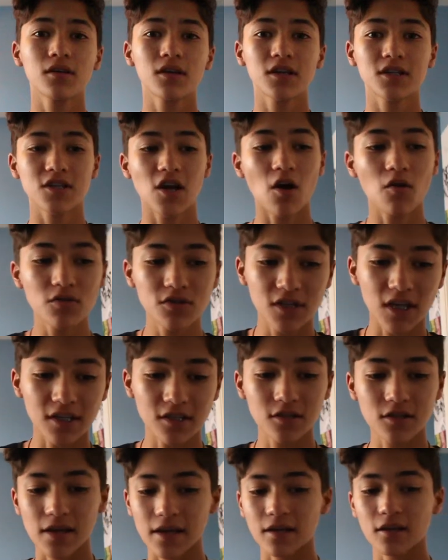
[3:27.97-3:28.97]
because I always
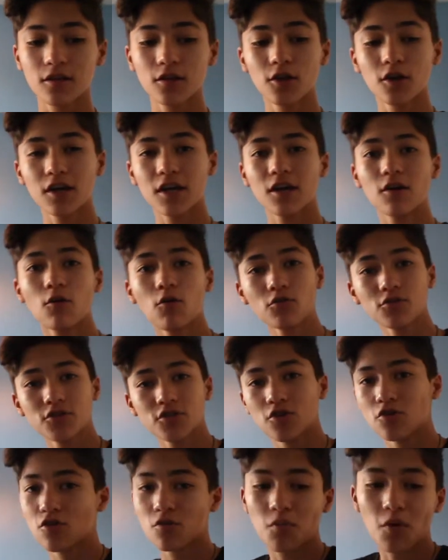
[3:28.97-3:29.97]
like to like look at old
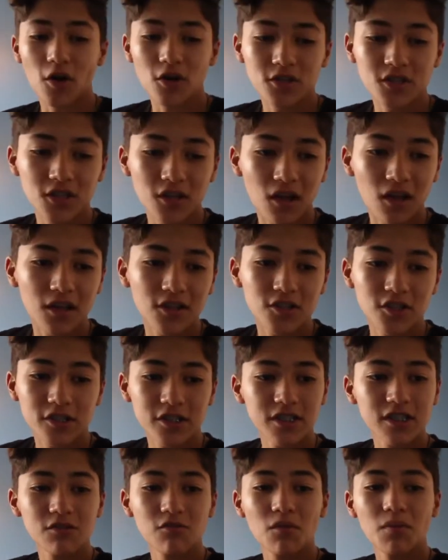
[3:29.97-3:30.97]
scooter parts and all and
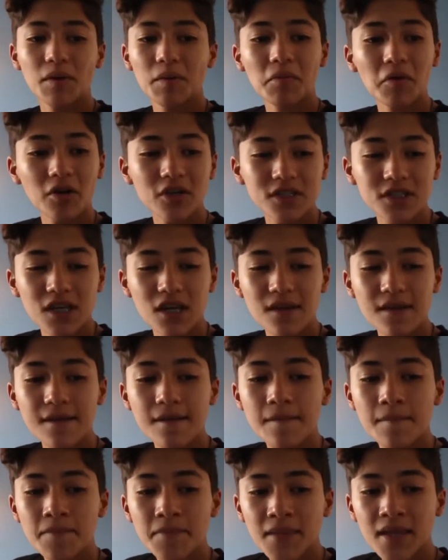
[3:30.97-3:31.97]
just see what people are
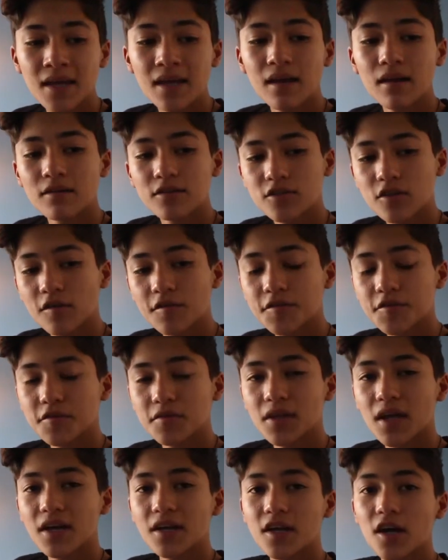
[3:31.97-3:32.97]
selling. I was going
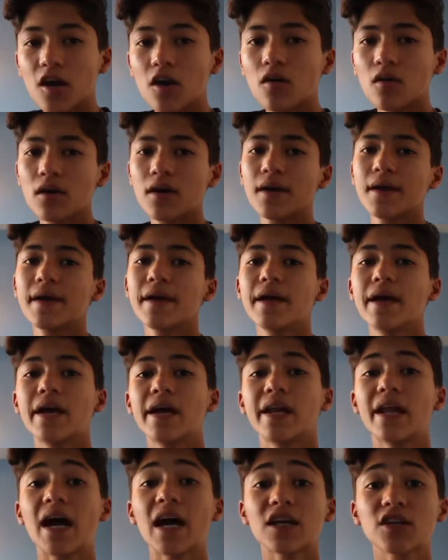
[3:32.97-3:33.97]
through Letgo.
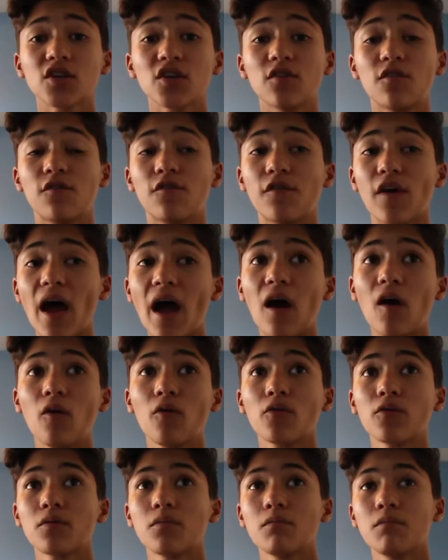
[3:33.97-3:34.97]
And I actually
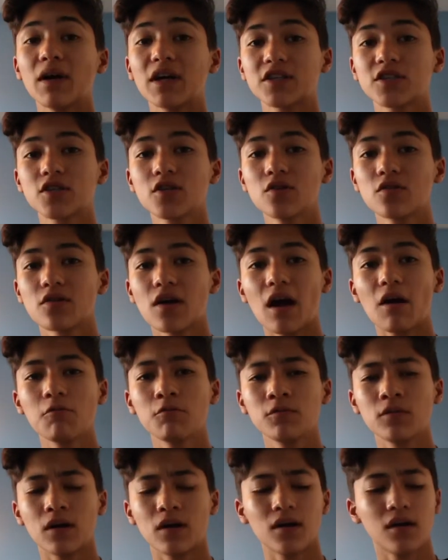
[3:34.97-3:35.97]
found my scooter.
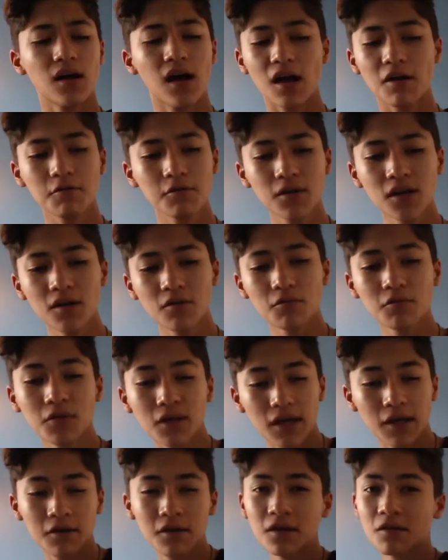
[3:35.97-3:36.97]
I
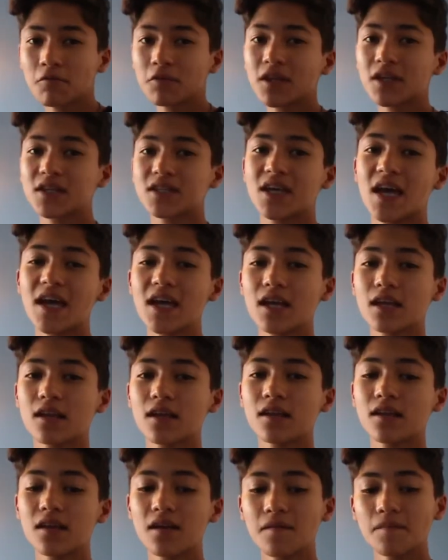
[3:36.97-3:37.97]
didn't really take it
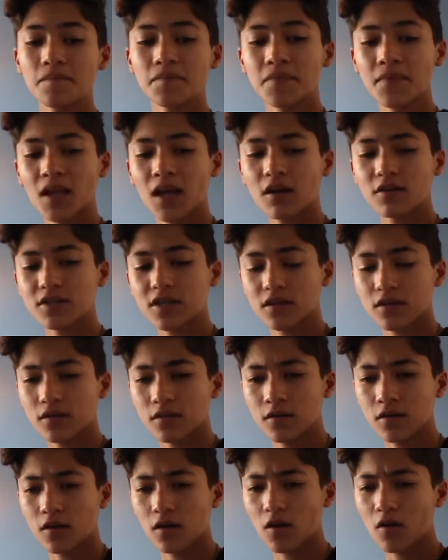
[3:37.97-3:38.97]
in yet. I was like,
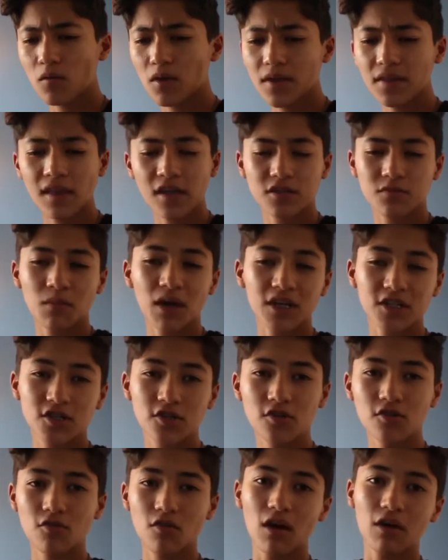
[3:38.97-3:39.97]
oh wait, that's my
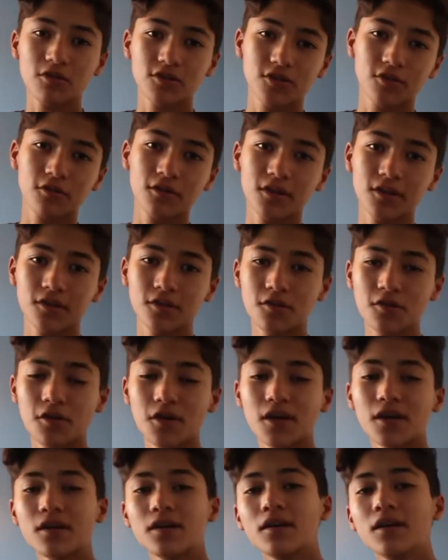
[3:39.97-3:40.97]
scooter while I was scrolling through
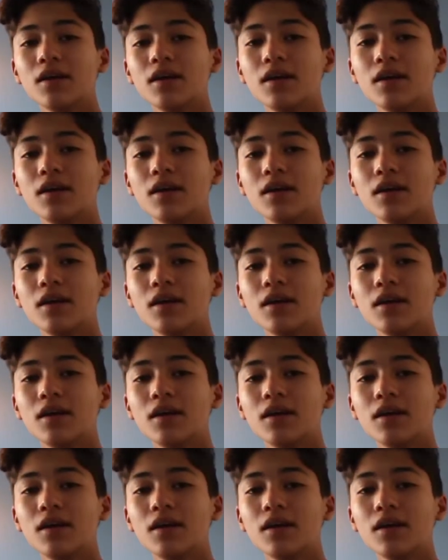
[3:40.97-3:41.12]
it.